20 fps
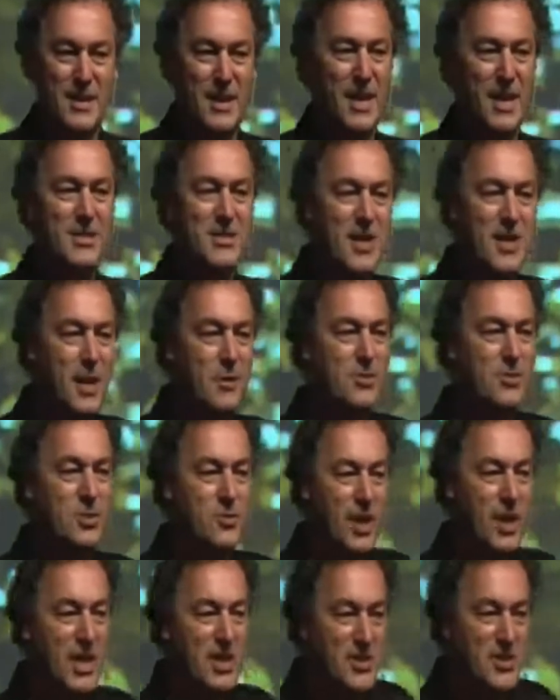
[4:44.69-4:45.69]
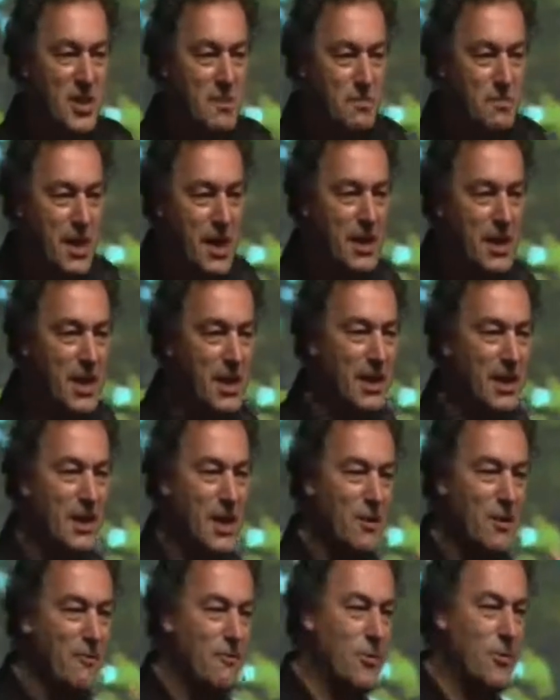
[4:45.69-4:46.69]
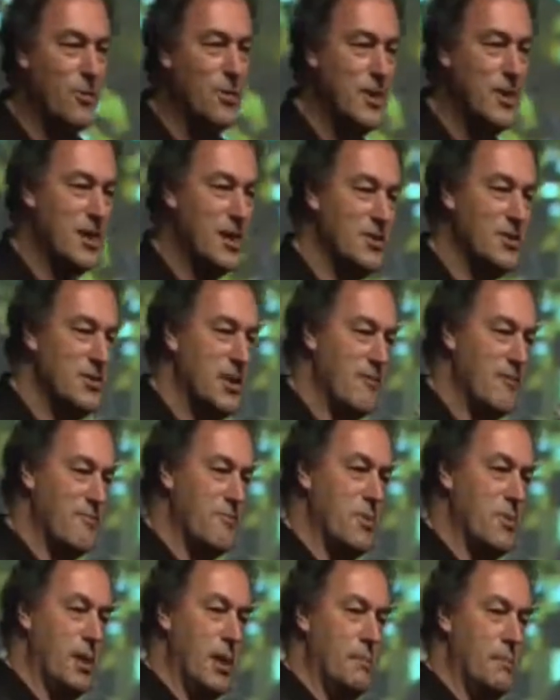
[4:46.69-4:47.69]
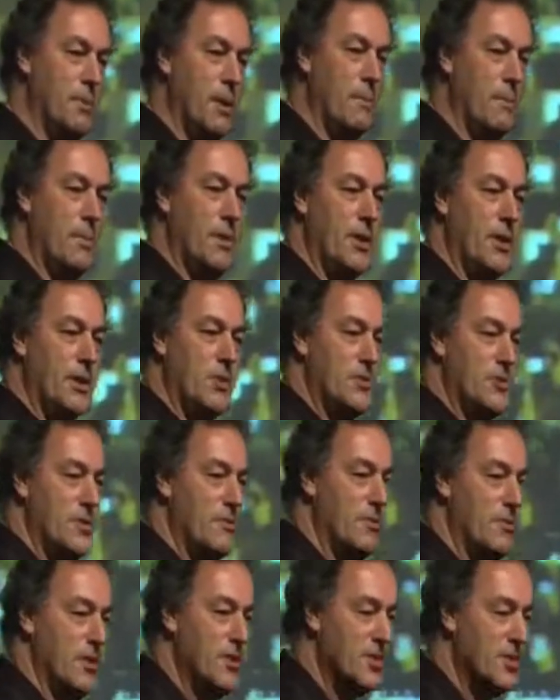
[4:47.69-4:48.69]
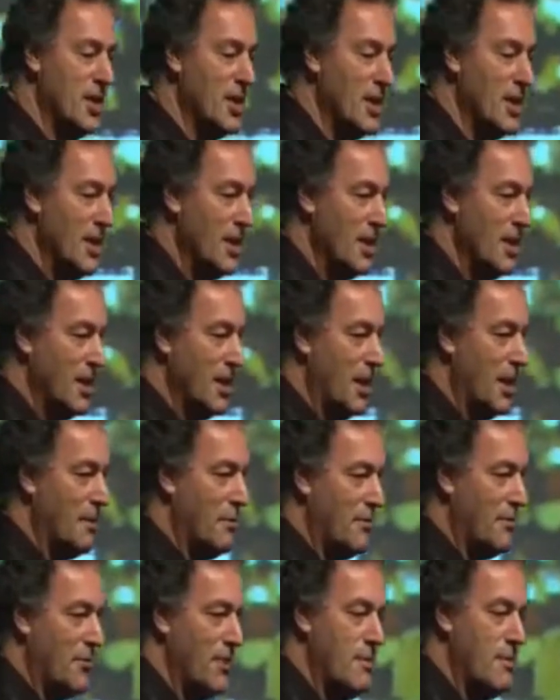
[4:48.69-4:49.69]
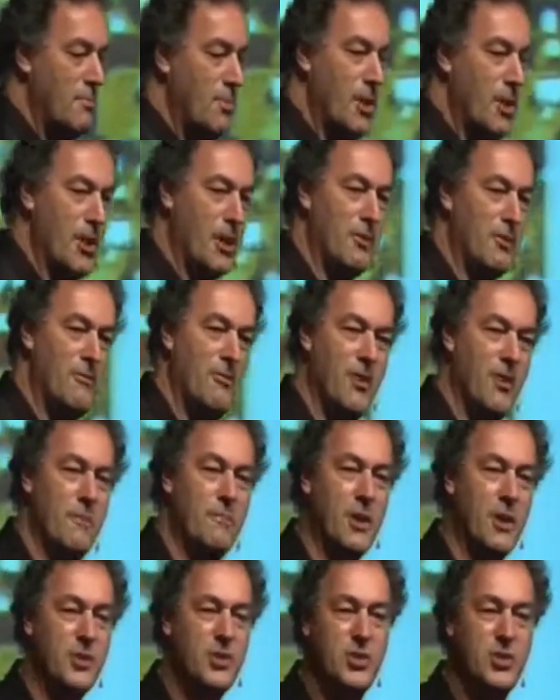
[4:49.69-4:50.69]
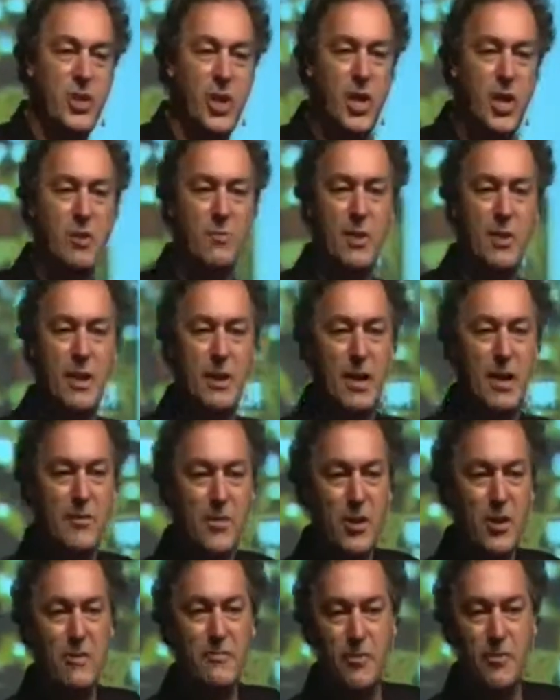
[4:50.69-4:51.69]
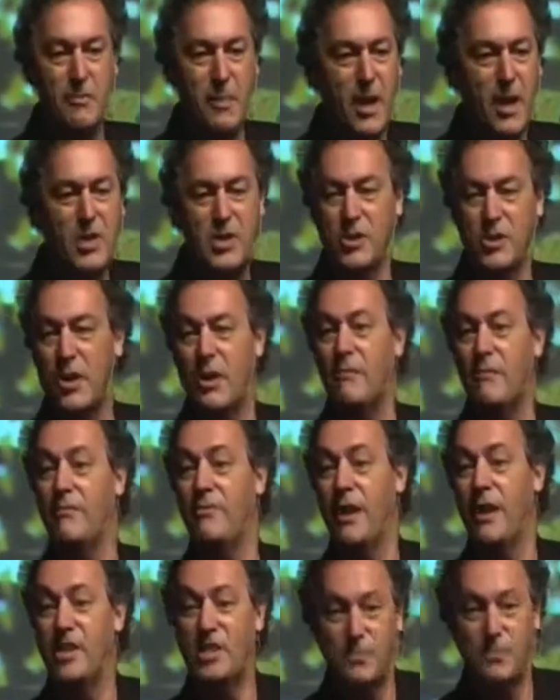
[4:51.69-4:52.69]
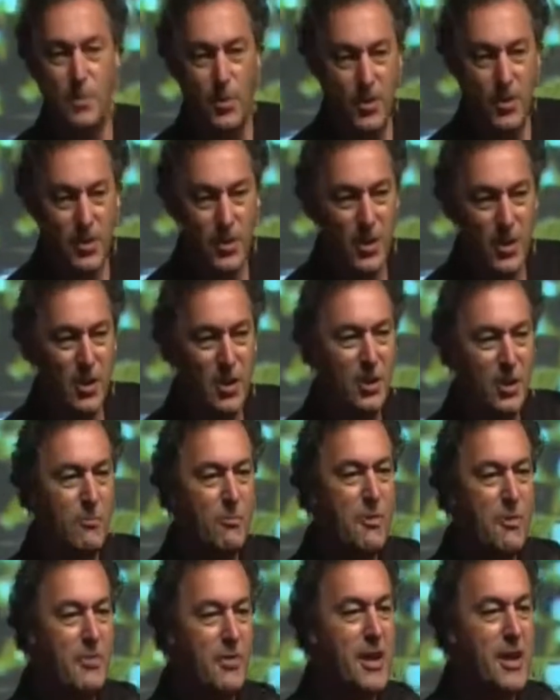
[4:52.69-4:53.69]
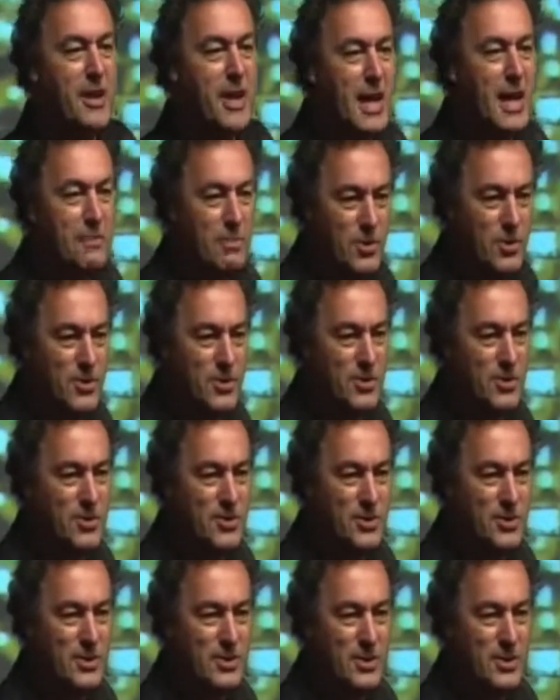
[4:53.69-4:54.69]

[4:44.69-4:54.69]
It sounds crazy, but in California, 7 million people are using this, and 3 million of them are sharing their information on Facebook with their neighbors.